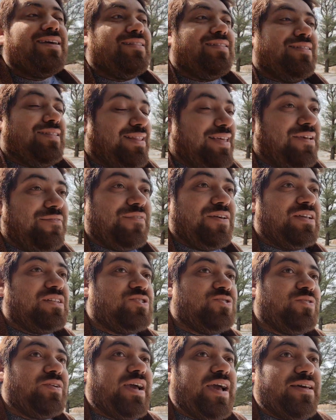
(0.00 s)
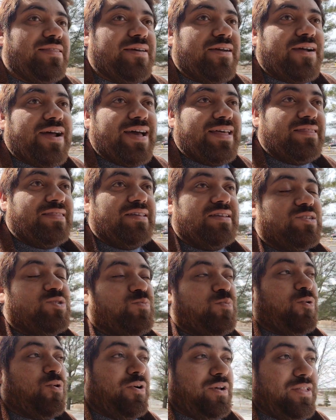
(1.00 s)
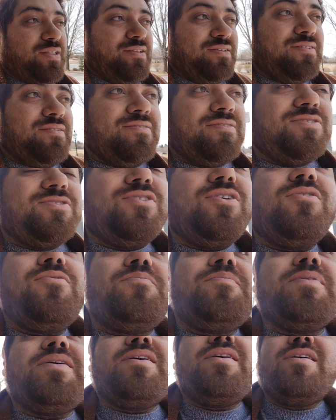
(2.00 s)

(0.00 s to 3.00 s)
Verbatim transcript: living together at this point. So,